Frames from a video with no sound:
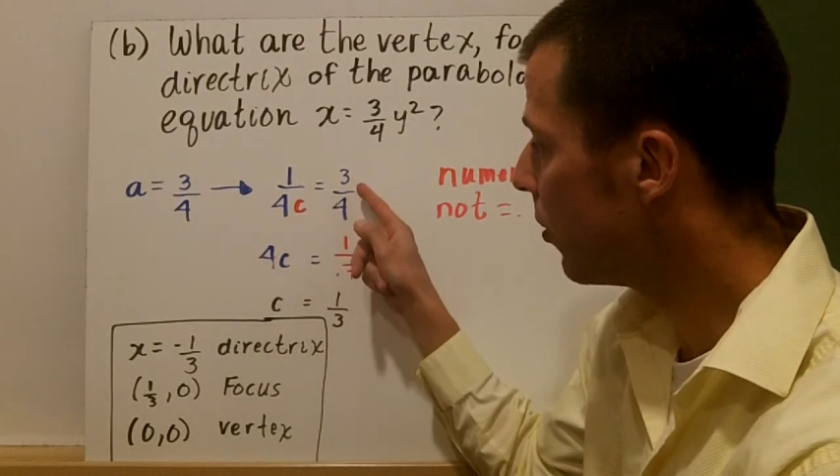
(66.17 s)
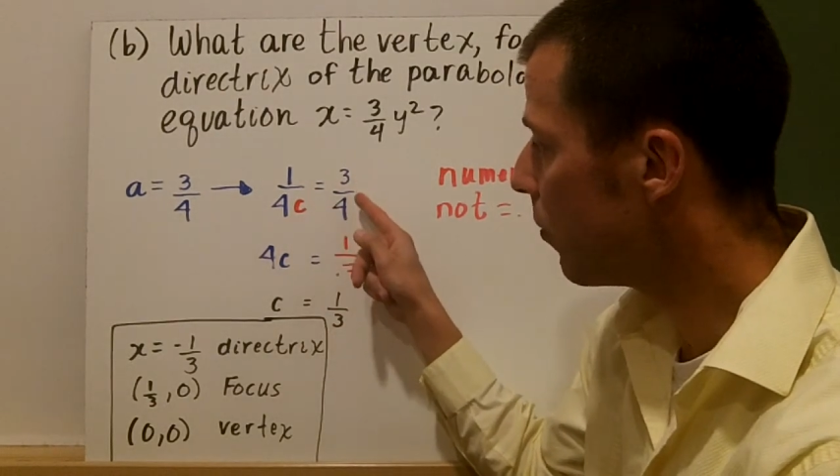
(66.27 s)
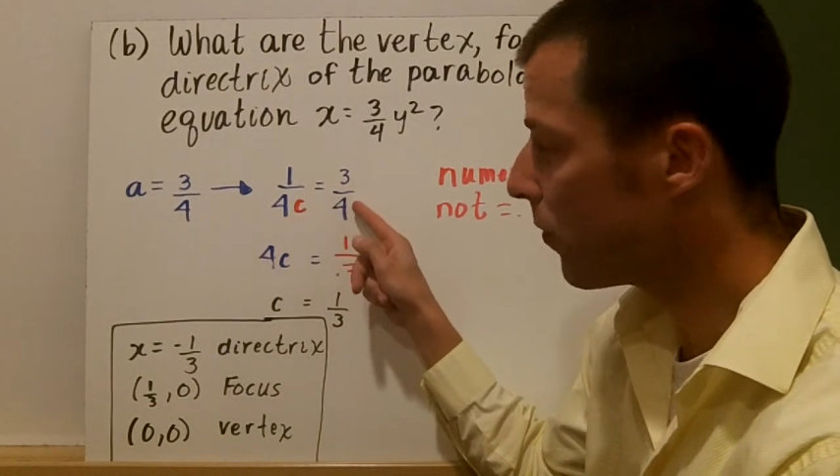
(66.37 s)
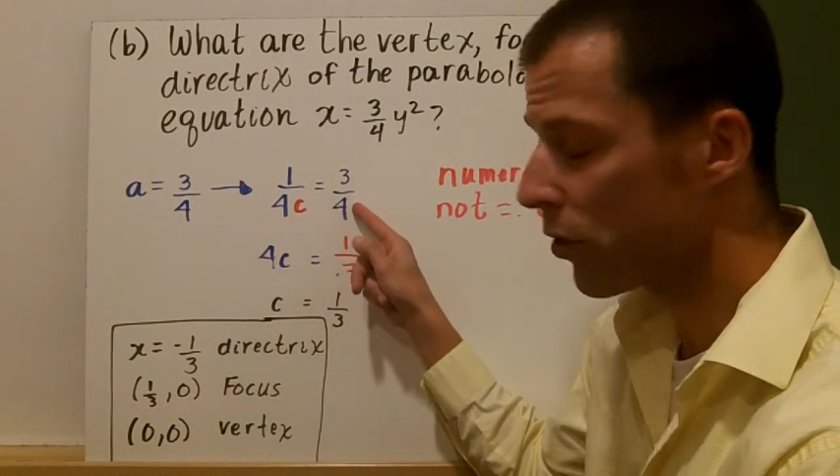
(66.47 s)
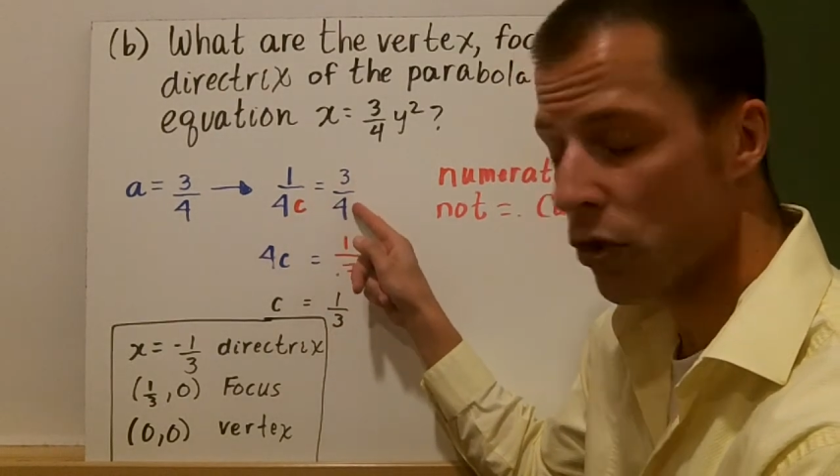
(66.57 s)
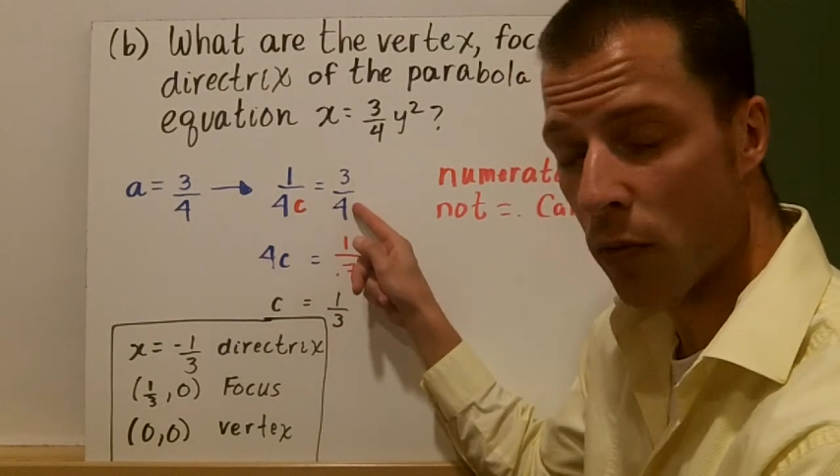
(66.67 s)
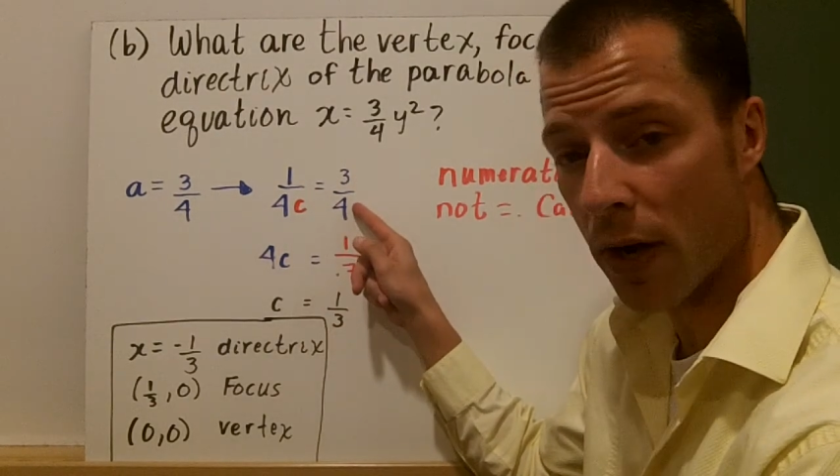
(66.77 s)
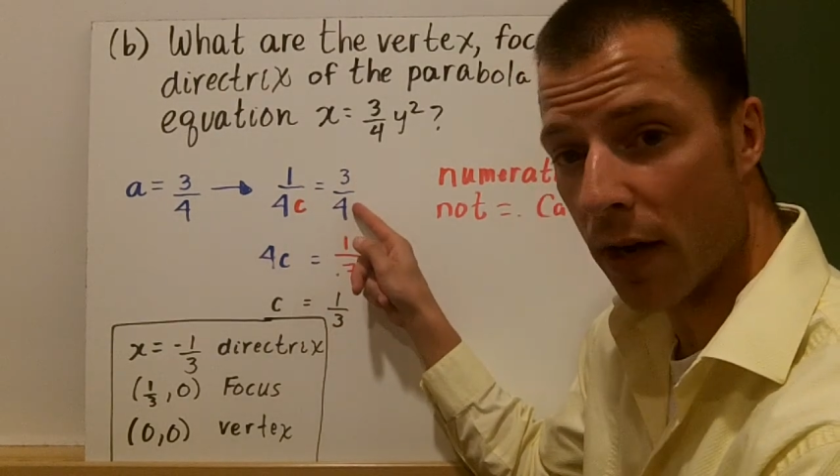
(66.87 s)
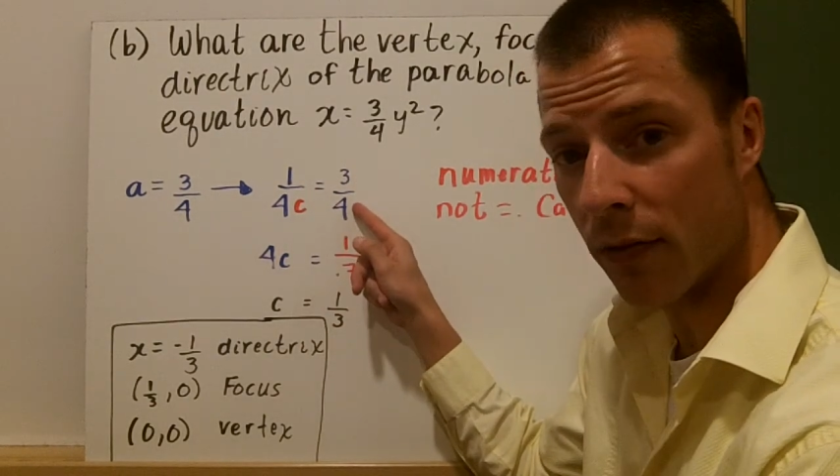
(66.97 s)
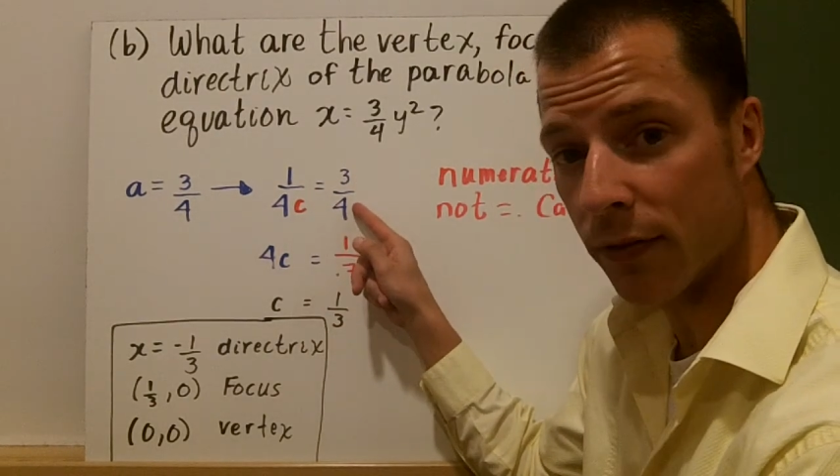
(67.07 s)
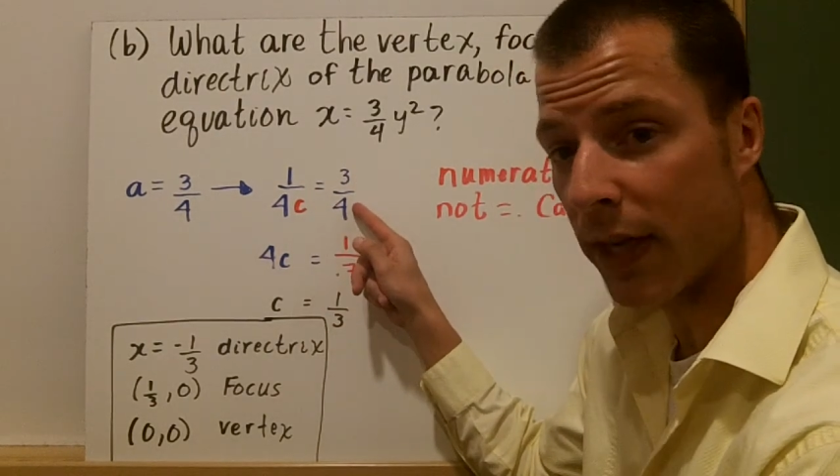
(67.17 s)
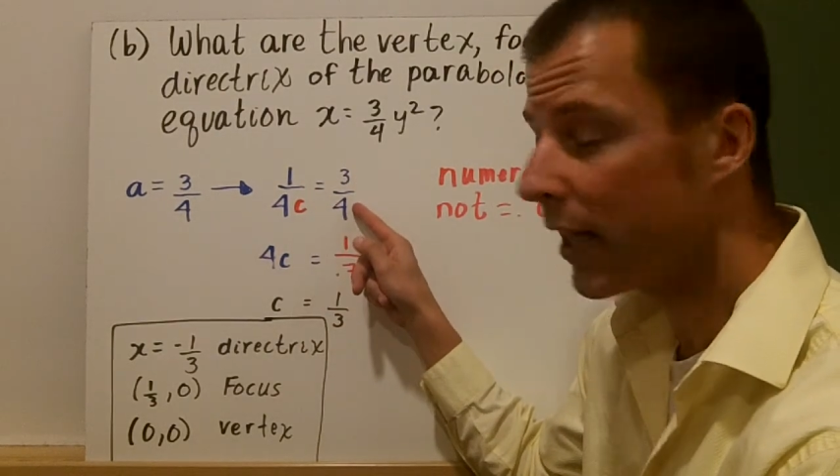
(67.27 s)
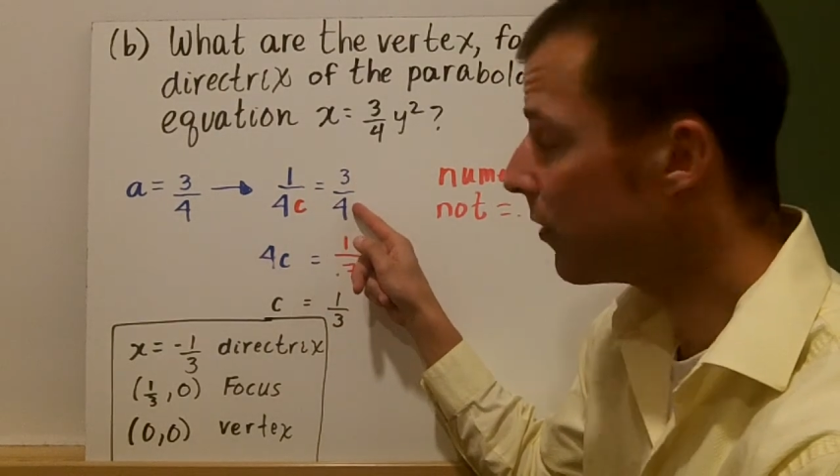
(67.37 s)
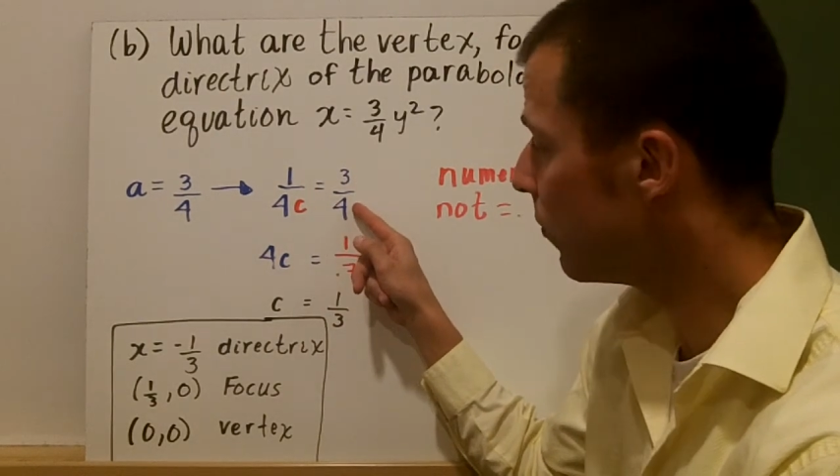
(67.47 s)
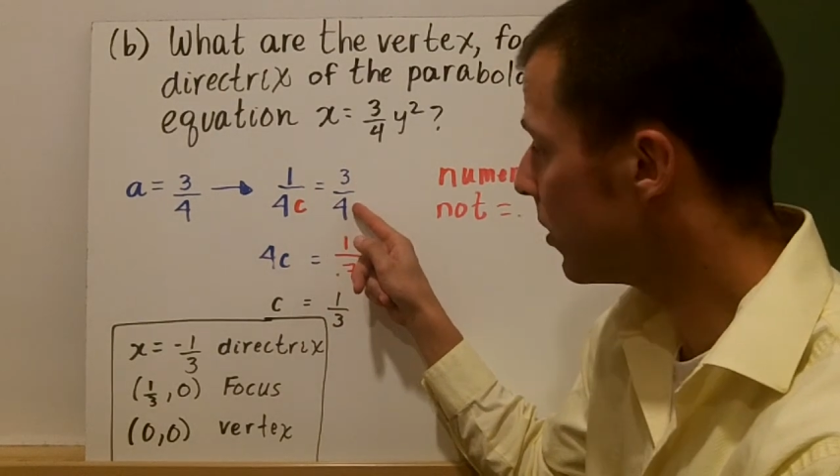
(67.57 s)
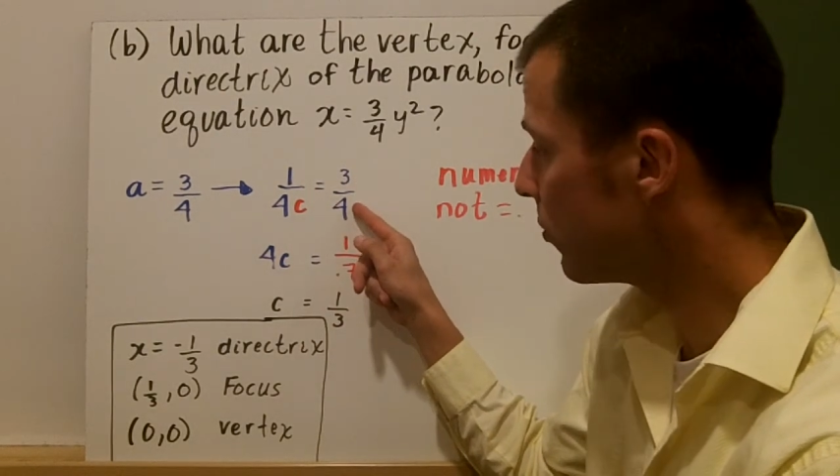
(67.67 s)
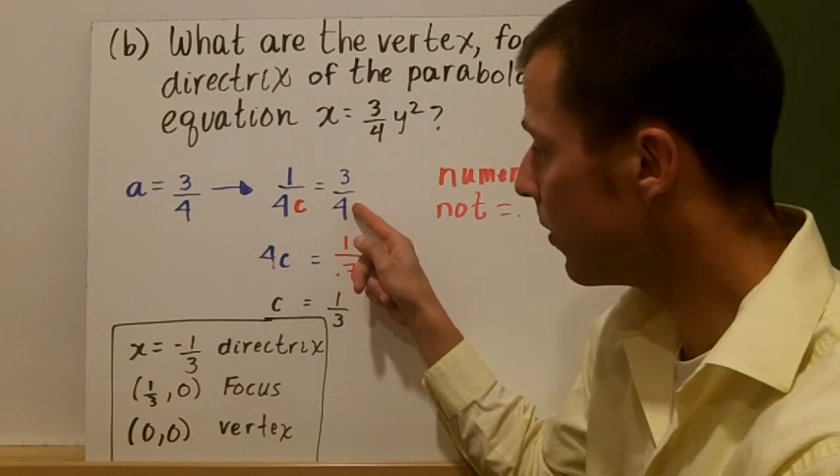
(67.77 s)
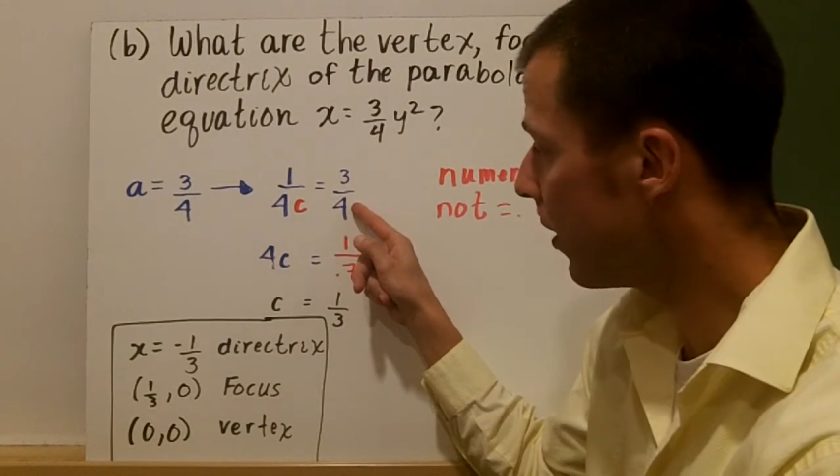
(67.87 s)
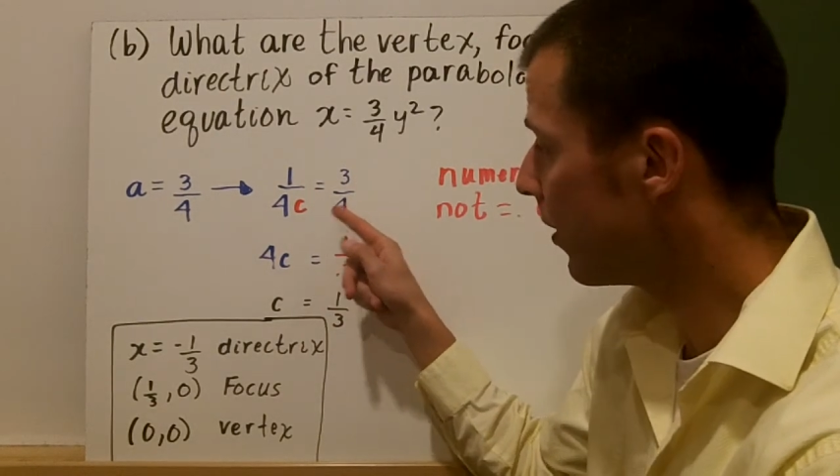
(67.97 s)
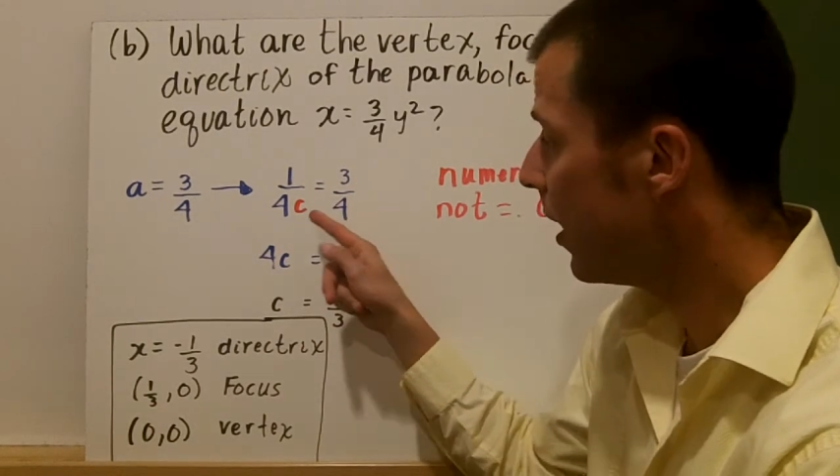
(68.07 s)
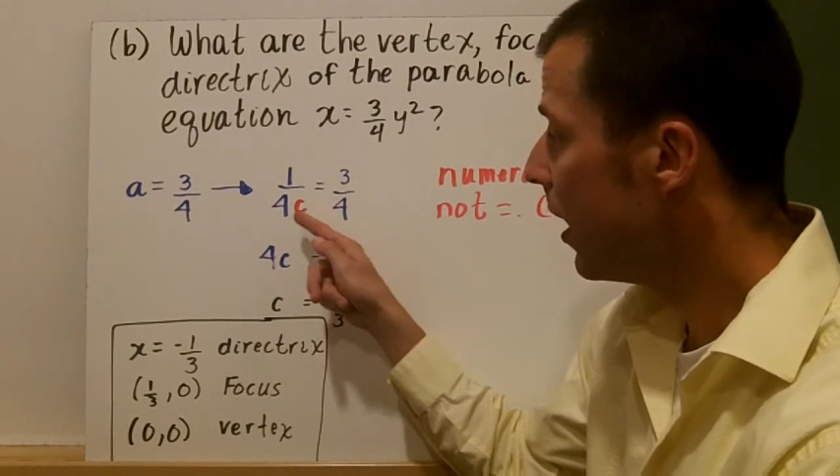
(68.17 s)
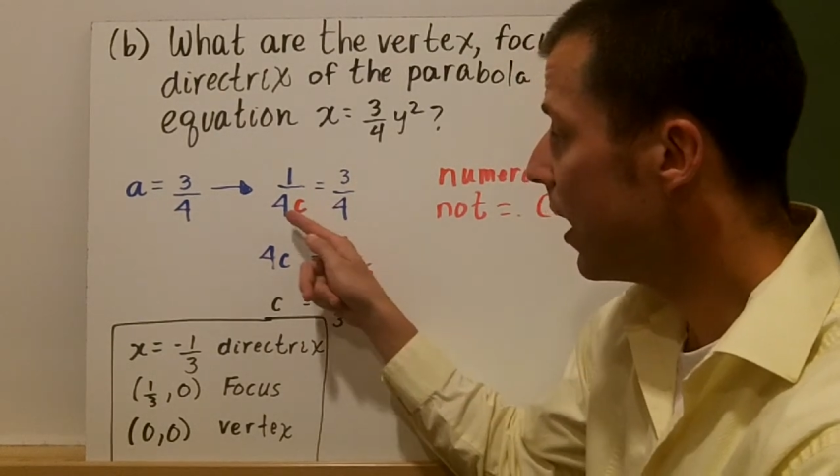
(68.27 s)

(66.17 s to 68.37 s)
over 12, negative 1/12,